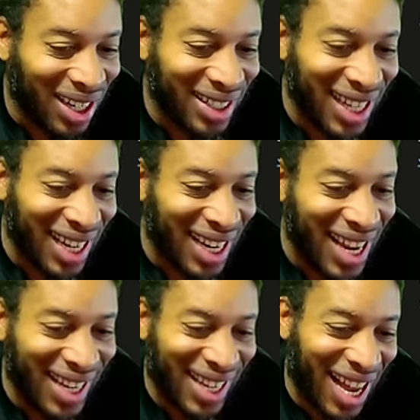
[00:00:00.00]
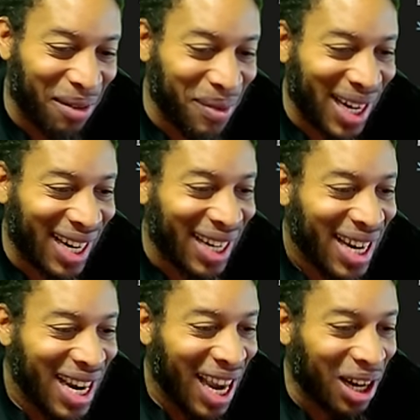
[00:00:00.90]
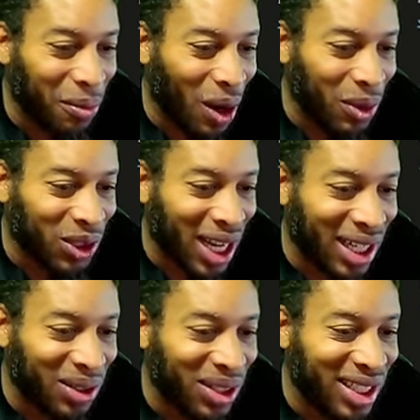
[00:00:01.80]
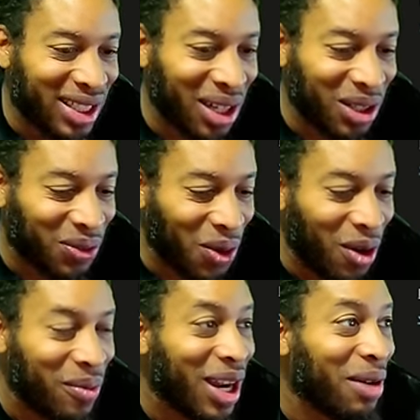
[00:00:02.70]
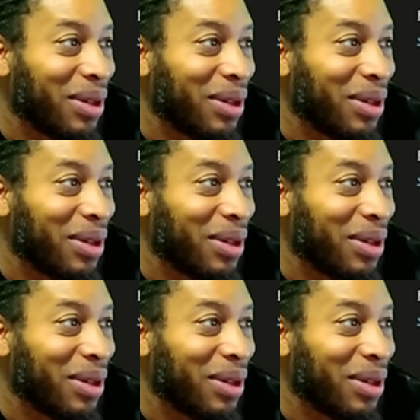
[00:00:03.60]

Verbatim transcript: that I made, and I'm, I'm gonna try to do these shirts for them, man.